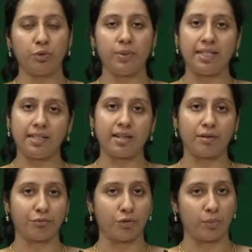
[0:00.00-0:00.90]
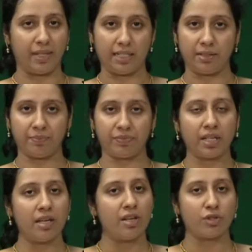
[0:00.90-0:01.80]
wheeler and 4 wheeler.
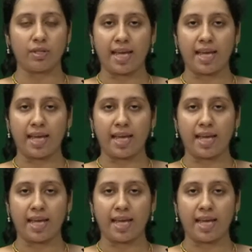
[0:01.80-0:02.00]
So,